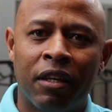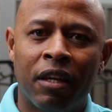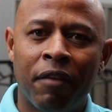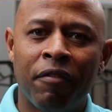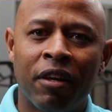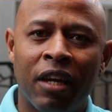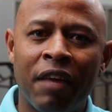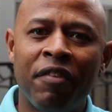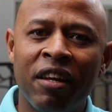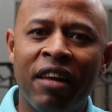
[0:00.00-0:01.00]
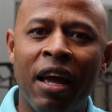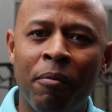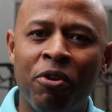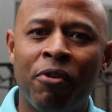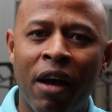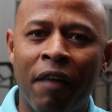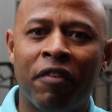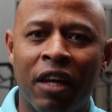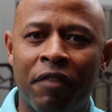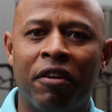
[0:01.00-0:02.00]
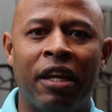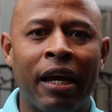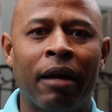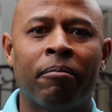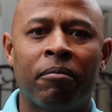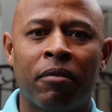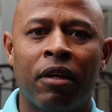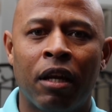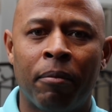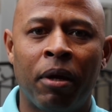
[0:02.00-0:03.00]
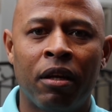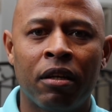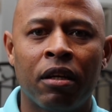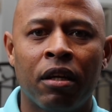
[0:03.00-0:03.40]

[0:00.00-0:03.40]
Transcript: giving giving a damn when you have to give a damn. You know what I mean?